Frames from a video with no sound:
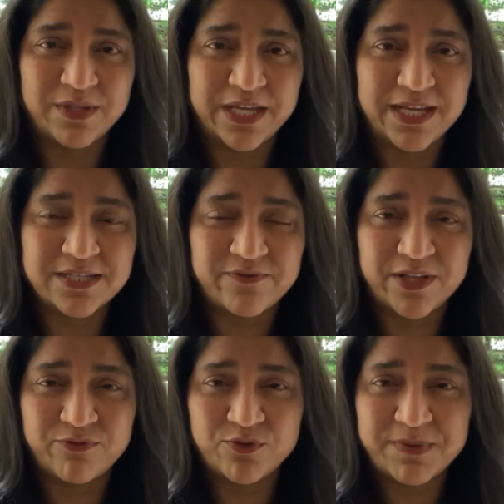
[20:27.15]
the
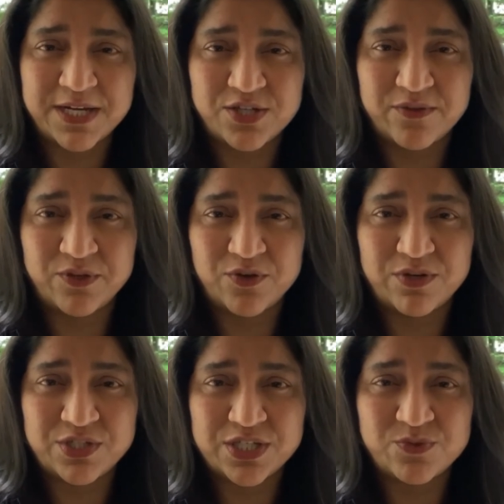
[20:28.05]
Interfaith Food Pantry of the
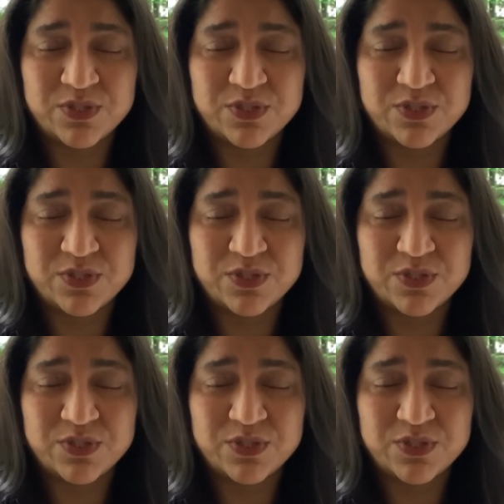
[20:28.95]
Oranges,